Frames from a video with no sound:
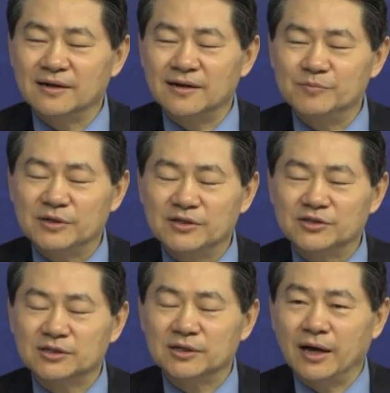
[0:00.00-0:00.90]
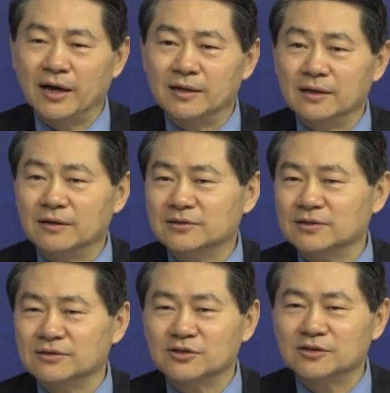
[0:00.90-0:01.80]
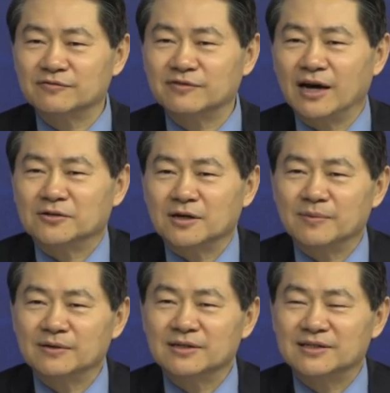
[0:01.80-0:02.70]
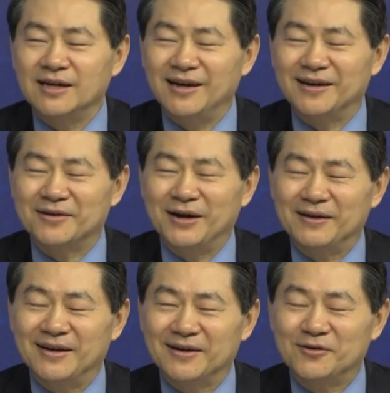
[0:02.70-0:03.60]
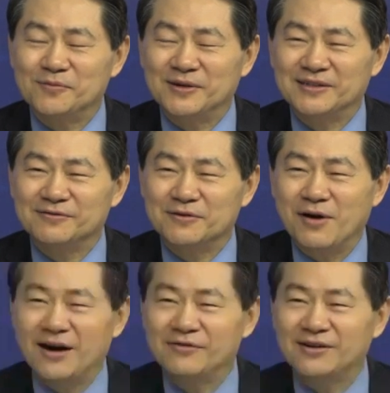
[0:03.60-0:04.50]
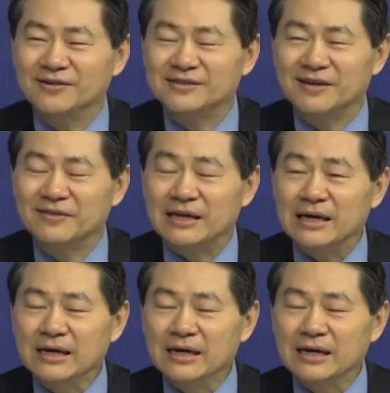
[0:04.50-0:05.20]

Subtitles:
competition, and then also Joseph Knight talk about this cooperative rivalry or something.